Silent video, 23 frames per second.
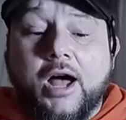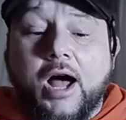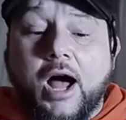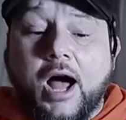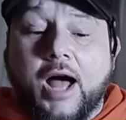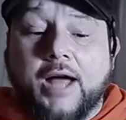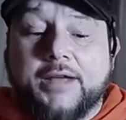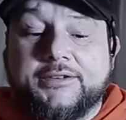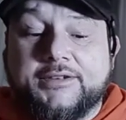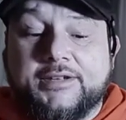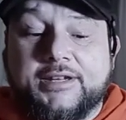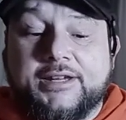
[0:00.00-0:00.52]

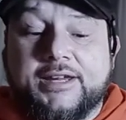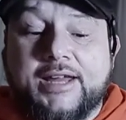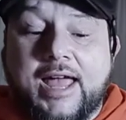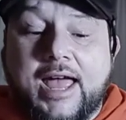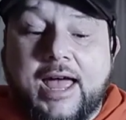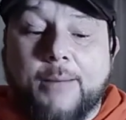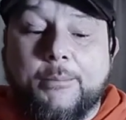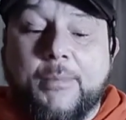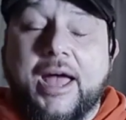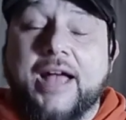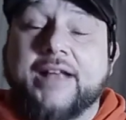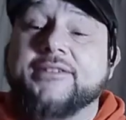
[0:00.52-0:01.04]

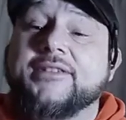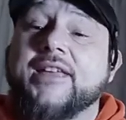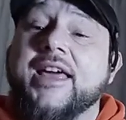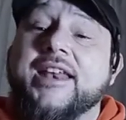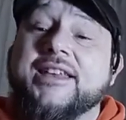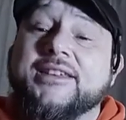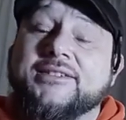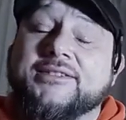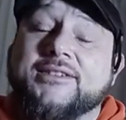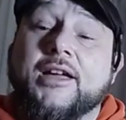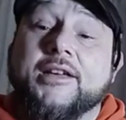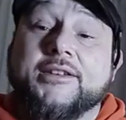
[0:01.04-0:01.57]

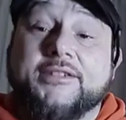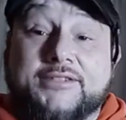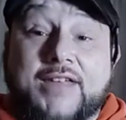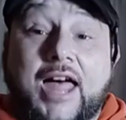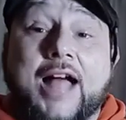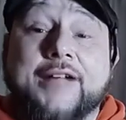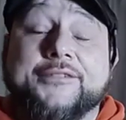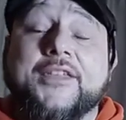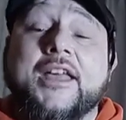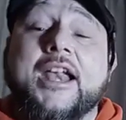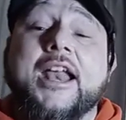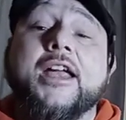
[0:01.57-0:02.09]
TMXN is a
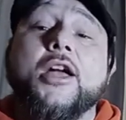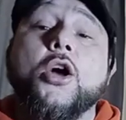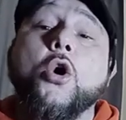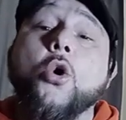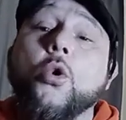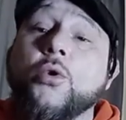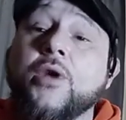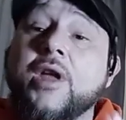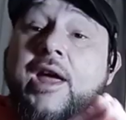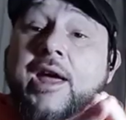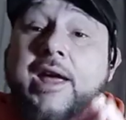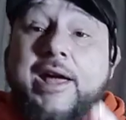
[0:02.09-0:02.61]
stock that I
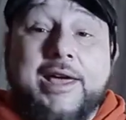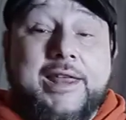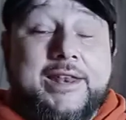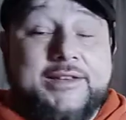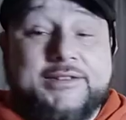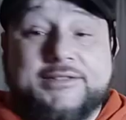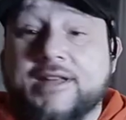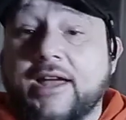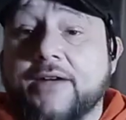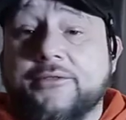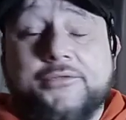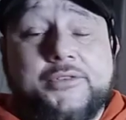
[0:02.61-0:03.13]
own, and
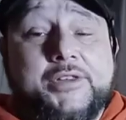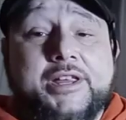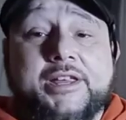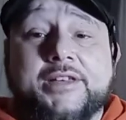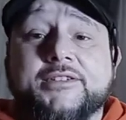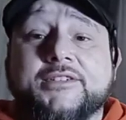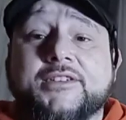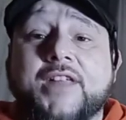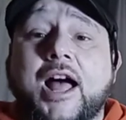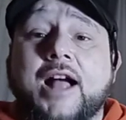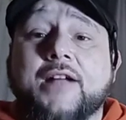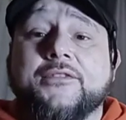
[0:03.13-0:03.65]
it's definitely a
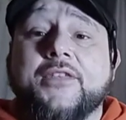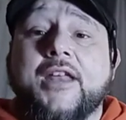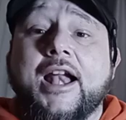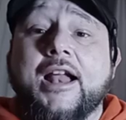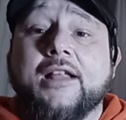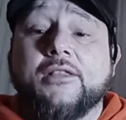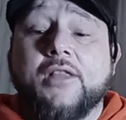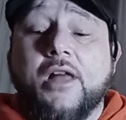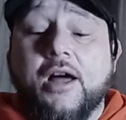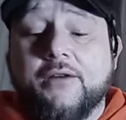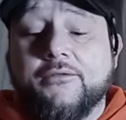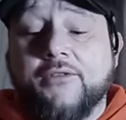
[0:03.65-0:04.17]
stock that
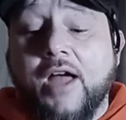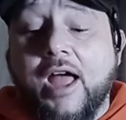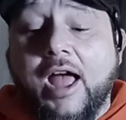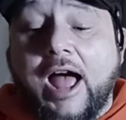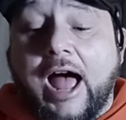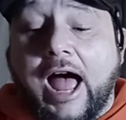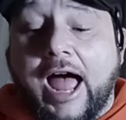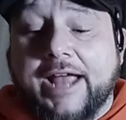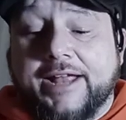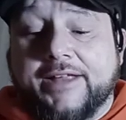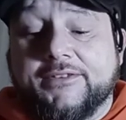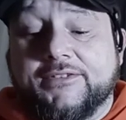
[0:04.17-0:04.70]
I love.
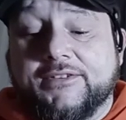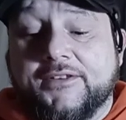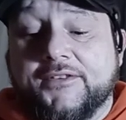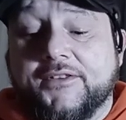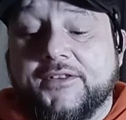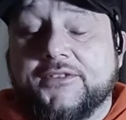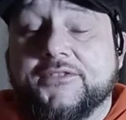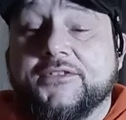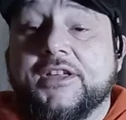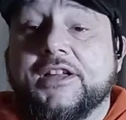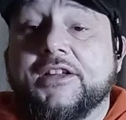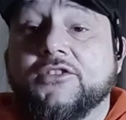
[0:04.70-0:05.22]
I could see
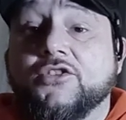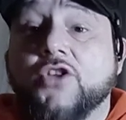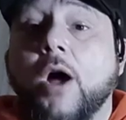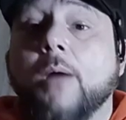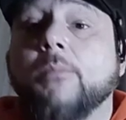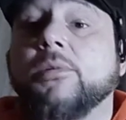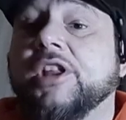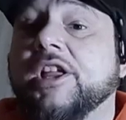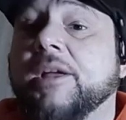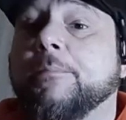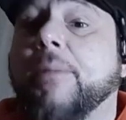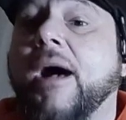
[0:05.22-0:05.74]
this thing
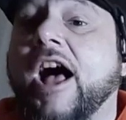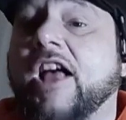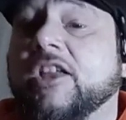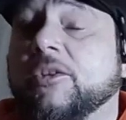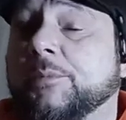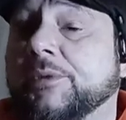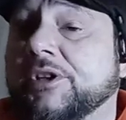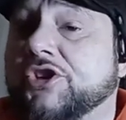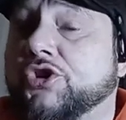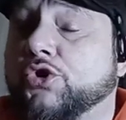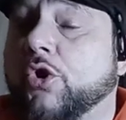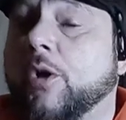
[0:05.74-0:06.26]
doubling,
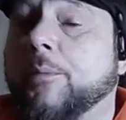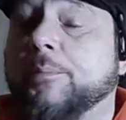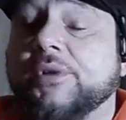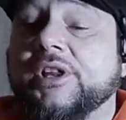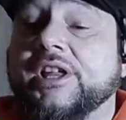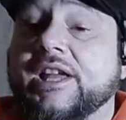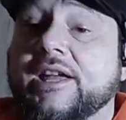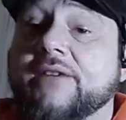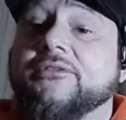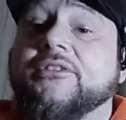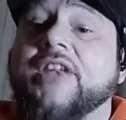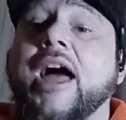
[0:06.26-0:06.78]
possibly
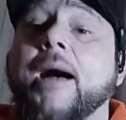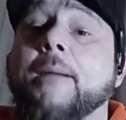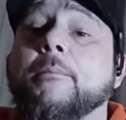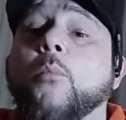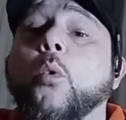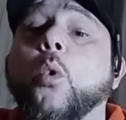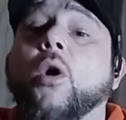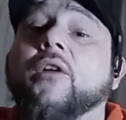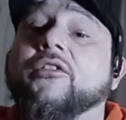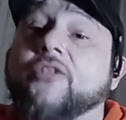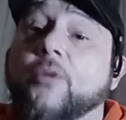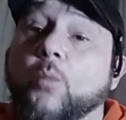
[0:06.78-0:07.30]
tripling, if not
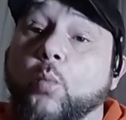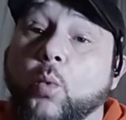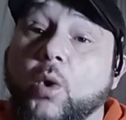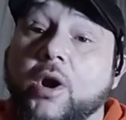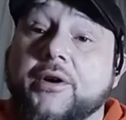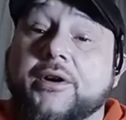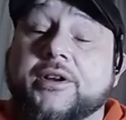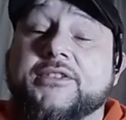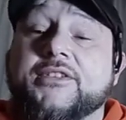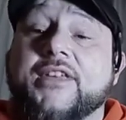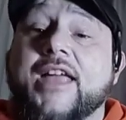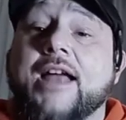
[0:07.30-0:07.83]
more, from
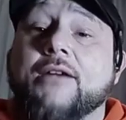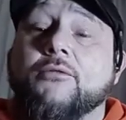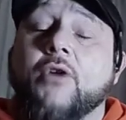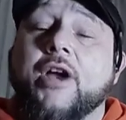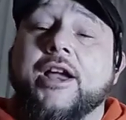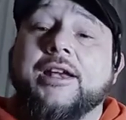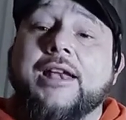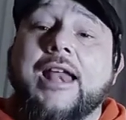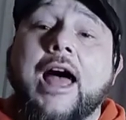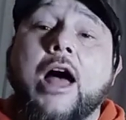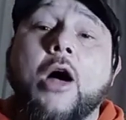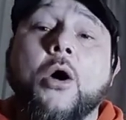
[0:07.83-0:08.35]
where it's at
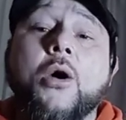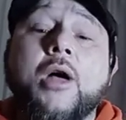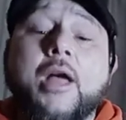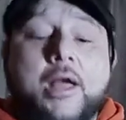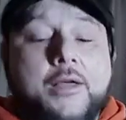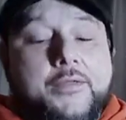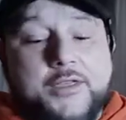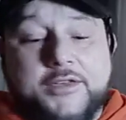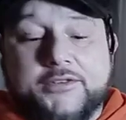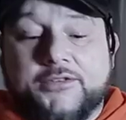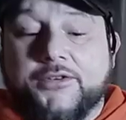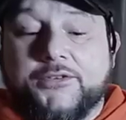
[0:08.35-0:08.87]
right now.
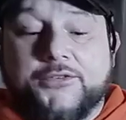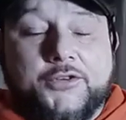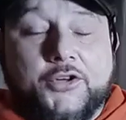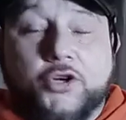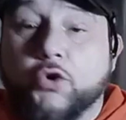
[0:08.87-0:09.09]
This is